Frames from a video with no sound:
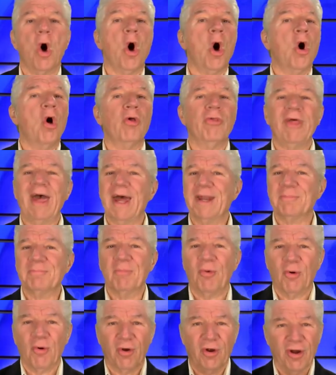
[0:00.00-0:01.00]
All that
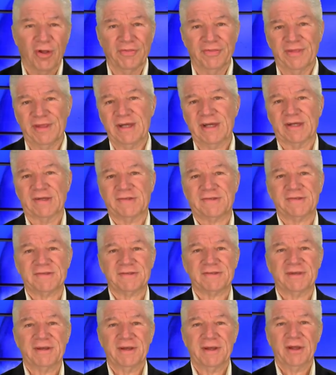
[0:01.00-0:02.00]
more on
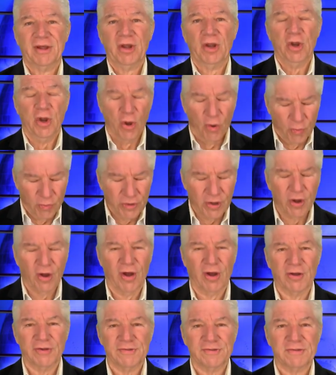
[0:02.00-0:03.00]
this Know The Cause.